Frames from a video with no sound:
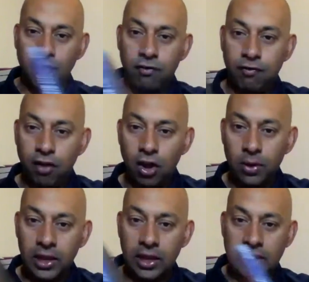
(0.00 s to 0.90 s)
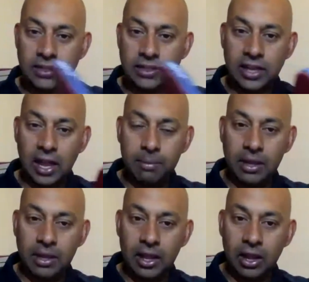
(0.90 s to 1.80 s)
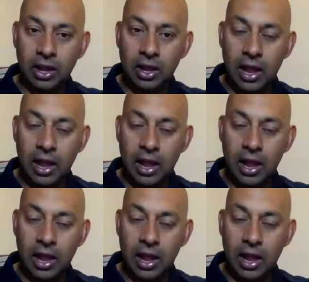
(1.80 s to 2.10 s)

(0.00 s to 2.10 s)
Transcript: and following it as it's coming